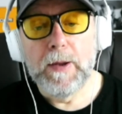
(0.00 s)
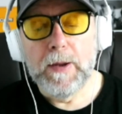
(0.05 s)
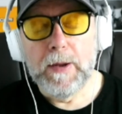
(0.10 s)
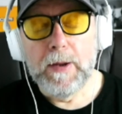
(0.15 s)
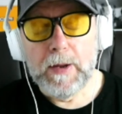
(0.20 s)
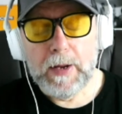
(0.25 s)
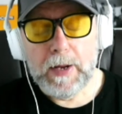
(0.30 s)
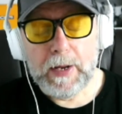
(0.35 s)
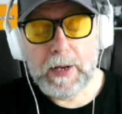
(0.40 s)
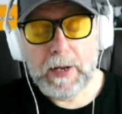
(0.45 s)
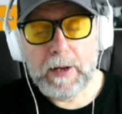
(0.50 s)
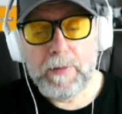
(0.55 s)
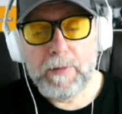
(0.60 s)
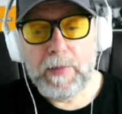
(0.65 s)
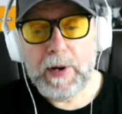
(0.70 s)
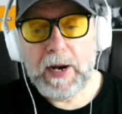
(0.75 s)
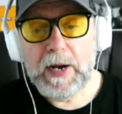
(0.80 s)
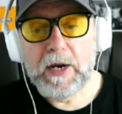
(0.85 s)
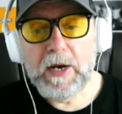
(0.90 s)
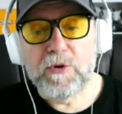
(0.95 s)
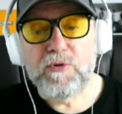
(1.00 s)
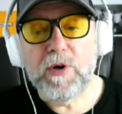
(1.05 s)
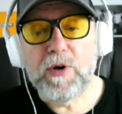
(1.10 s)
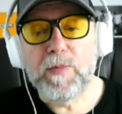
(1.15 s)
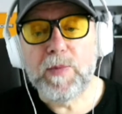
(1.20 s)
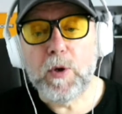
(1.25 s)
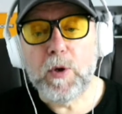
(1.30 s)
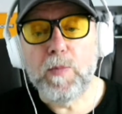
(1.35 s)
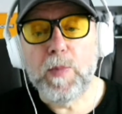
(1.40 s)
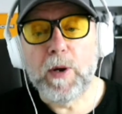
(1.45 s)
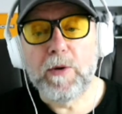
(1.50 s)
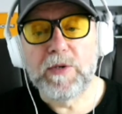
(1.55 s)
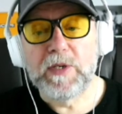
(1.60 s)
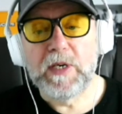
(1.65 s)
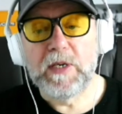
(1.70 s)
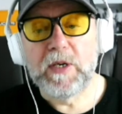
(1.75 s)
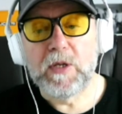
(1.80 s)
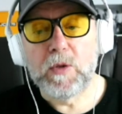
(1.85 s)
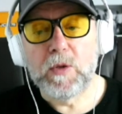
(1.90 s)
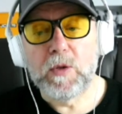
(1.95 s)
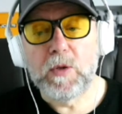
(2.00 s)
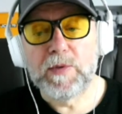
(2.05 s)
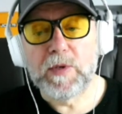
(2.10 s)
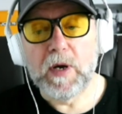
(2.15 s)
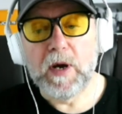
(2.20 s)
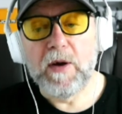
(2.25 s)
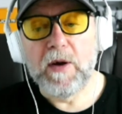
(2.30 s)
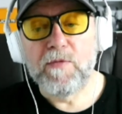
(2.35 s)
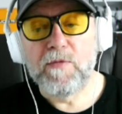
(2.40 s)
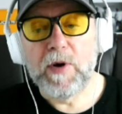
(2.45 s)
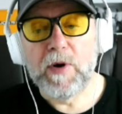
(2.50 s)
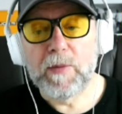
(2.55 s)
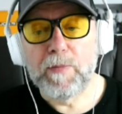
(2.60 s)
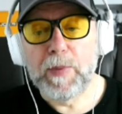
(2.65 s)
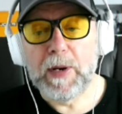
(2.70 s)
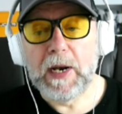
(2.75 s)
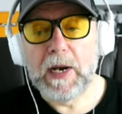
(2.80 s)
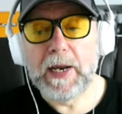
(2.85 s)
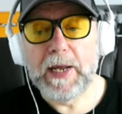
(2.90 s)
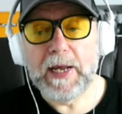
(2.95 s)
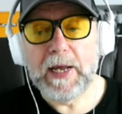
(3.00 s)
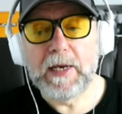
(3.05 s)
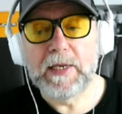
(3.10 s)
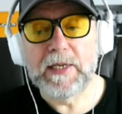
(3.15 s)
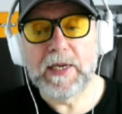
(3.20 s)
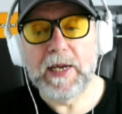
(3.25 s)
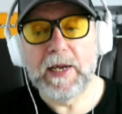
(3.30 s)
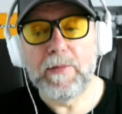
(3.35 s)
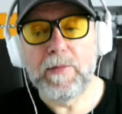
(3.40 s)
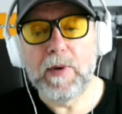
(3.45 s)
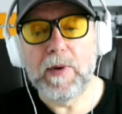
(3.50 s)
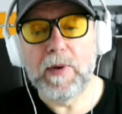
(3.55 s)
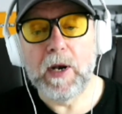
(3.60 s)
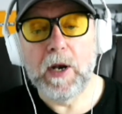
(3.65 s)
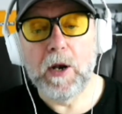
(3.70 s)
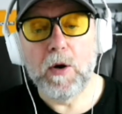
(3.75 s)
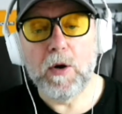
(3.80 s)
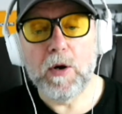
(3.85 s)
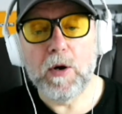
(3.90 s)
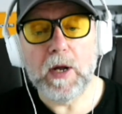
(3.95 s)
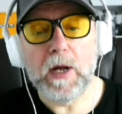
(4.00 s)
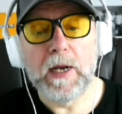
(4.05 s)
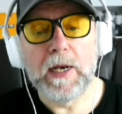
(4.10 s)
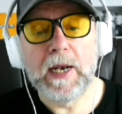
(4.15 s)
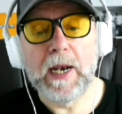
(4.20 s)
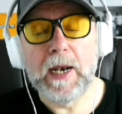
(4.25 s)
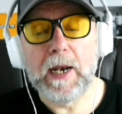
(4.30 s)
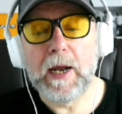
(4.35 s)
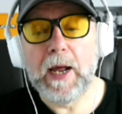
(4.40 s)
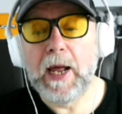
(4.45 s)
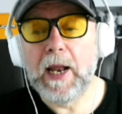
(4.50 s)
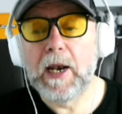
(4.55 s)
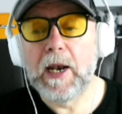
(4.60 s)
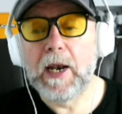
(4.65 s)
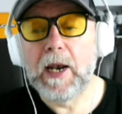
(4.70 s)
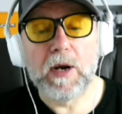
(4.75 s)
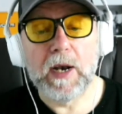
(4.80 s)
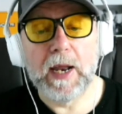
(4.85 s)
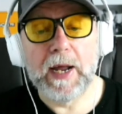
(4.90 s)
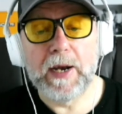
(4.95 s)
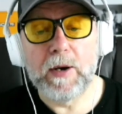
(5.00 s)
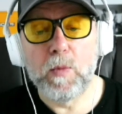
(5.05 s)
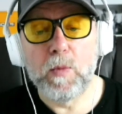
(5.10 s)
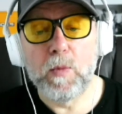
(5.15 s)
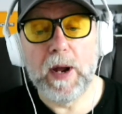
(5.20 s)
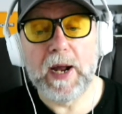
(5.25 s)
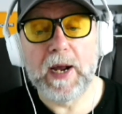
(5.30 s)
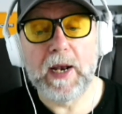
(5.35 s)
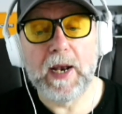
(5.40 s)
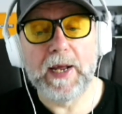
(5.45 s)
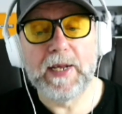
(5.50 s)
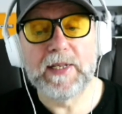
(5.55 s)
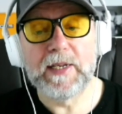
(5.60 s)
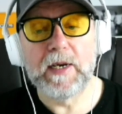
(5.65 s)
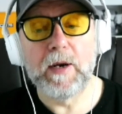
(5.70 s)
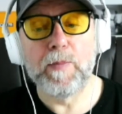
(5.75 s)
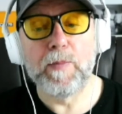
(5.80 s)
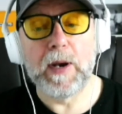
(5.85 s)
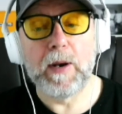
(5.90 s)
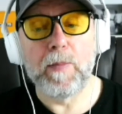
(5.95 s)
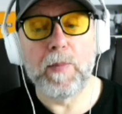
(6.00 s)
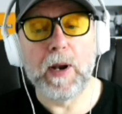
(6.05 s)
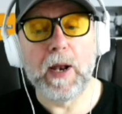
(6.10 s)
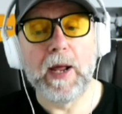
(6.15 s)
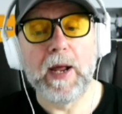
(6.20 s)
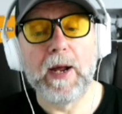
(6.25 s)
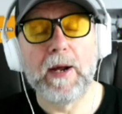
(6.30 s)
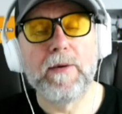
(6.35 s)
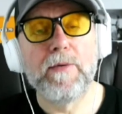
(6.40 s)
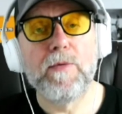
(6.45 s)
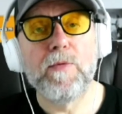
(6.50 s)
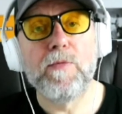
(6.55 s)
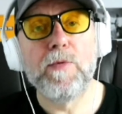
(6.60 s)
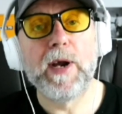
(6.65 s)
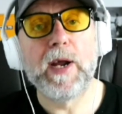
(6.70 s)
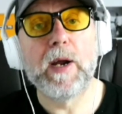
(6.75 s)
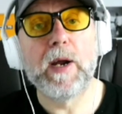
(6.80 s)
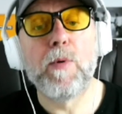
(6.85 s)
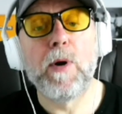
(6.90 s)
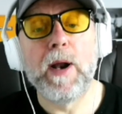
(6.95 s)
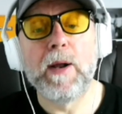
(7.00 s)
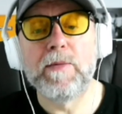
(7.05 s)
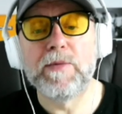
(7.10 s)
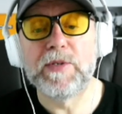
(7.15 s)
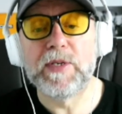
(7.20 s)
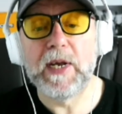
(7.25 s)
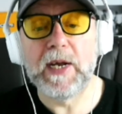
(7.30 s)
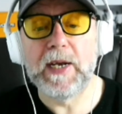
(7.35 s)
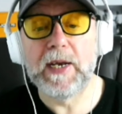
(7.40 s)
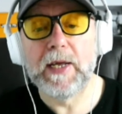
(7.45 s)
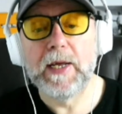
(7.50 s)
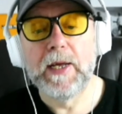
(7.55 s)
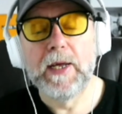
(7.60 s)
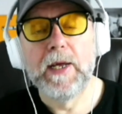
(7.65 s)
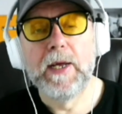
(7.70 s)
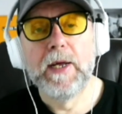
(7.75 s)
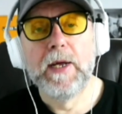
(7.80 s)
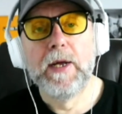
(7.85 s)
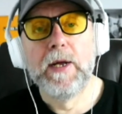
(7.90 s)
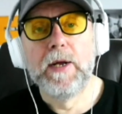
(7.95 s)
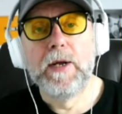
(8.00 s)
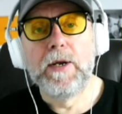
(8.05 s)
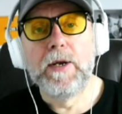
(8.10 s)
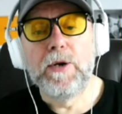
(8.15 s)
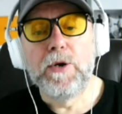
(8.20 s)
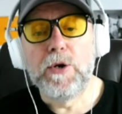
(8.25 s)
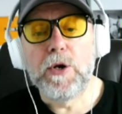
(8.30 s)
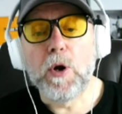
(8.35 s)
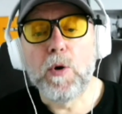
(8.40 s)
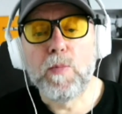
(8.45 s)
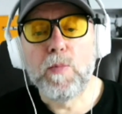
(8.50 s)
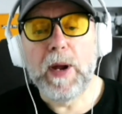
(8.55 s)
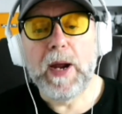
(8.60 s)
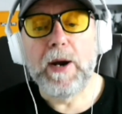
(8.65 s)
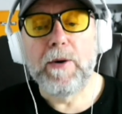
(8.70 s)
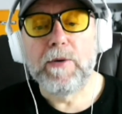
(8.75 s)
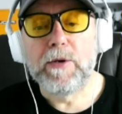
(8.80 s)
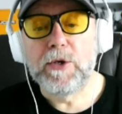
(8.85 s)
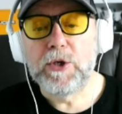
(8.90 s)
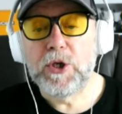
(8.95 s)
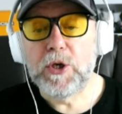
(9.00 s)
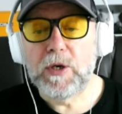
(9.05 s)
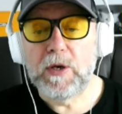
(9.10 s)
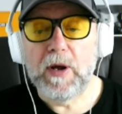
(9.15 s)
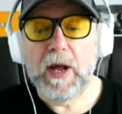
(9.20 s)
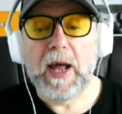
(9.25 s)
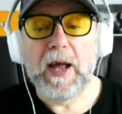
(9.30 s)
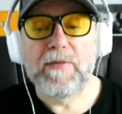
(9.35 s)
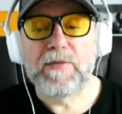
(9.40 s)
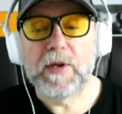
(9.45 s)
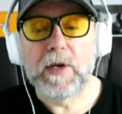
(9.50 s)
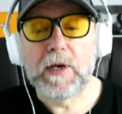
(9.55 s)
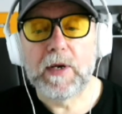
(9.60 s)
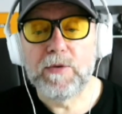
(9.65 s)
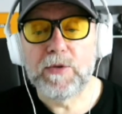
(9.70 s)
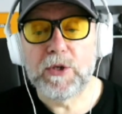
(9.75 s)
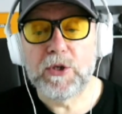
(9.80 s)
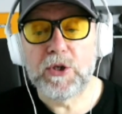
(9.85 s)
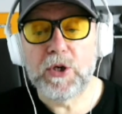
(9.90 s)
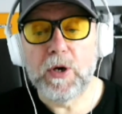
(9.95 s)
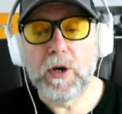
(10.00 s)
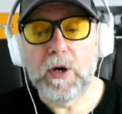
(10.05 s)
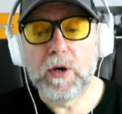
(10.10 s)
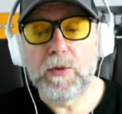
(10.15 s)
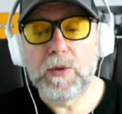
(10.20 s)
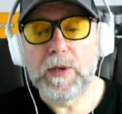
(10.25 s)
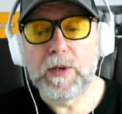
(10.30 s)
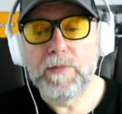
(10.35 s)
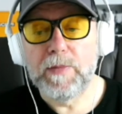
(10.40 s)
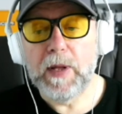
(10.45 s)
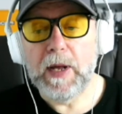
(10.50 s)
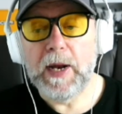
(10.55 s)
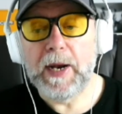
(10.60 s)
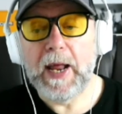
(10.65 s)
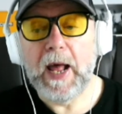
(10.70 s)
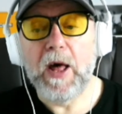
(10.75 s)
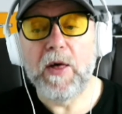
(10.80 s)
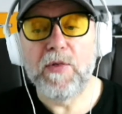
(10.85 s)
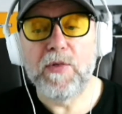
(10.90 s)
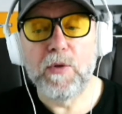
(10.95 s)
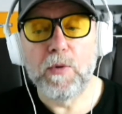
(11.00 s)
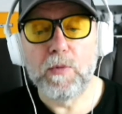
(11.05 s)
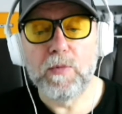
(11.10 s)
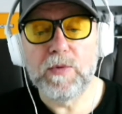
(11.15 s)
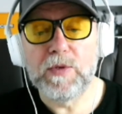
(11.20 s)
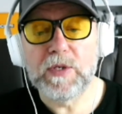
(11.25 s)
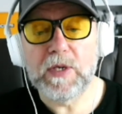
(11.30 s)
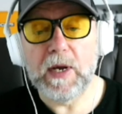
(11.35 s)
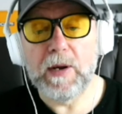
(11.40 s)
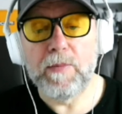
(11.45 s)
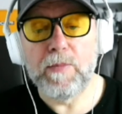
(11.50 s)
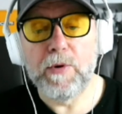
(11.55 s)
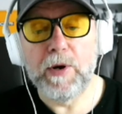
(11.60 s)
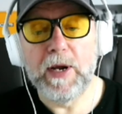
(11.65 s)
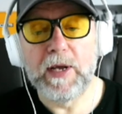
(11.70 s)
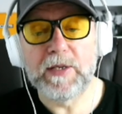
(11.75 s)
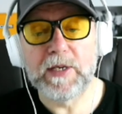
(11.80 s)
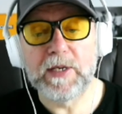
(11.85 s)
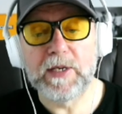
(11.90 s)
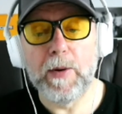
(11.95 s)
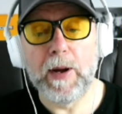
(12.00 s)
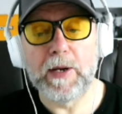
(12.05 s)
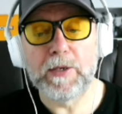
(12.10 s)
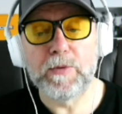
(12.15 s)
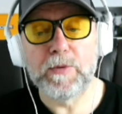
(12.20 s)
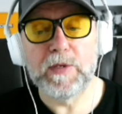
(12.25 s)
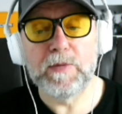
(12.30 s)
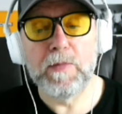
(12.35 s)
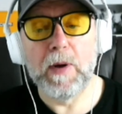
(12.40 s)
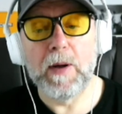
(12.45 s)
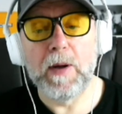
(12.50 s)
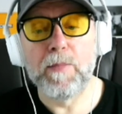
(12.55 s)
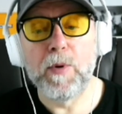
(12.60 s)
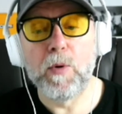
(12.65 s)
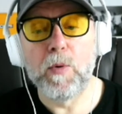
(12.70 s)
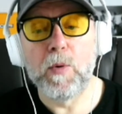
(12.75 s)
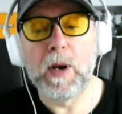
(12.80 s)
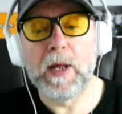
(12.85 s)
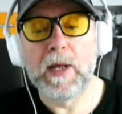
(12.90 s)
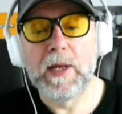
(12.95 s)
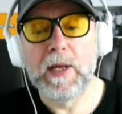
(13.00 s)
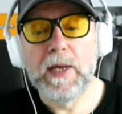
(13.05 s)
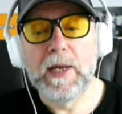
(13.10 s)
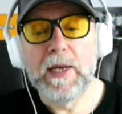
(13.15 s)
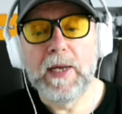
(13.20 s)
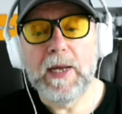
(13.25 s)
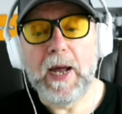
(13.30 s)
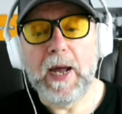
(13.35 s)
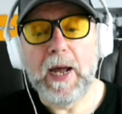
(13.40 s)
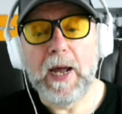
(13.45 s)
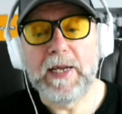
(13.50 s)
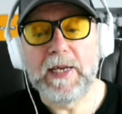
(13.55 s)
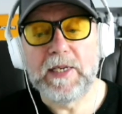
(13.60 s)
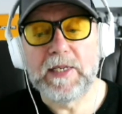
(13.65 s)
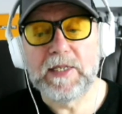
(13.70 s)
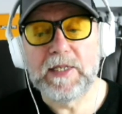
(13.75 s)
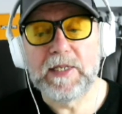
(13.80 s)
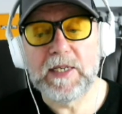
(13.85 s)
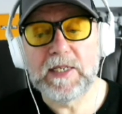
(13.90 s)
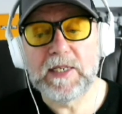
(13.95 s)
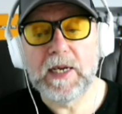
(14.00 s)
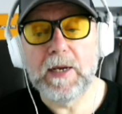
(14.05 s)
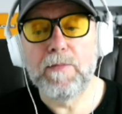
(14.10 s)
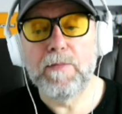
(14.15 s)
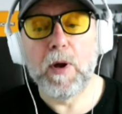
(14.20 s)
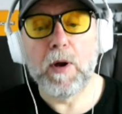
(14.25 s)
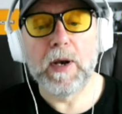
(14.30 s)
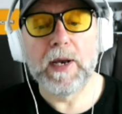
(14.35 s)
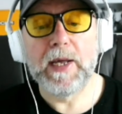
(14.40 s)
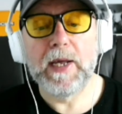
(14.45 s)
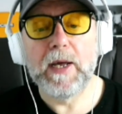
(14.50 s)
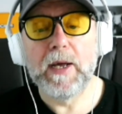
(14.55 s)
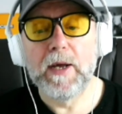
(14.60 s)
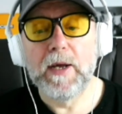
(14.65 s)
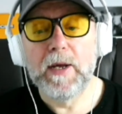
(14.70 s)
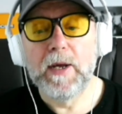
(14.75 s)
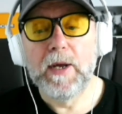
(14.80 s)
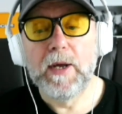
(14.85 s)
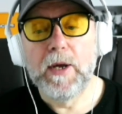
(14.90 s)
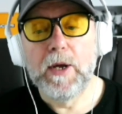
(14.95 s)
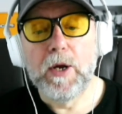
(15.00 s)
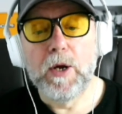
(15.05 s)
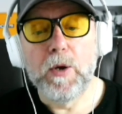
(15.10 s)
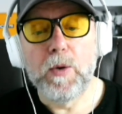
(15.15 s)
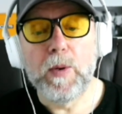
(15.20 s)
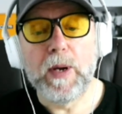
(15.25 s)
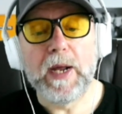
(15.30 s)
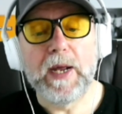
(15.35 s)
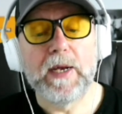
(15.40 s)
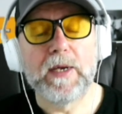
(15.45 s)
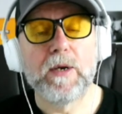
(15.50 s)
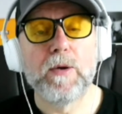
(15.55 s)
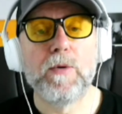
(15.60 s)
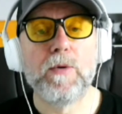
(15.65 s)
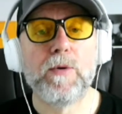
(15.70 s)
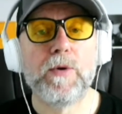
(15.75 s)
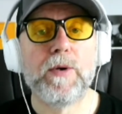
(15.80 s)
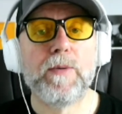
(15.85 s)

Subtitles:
In a tribute posted to the website of rugby league team Lock Lane, where Clayton had been a player, Rick Brown said, "No parent should have to lose a child, and our thoughts and prayers go out to his mum, Paula, and his sister, Molly, who he adored."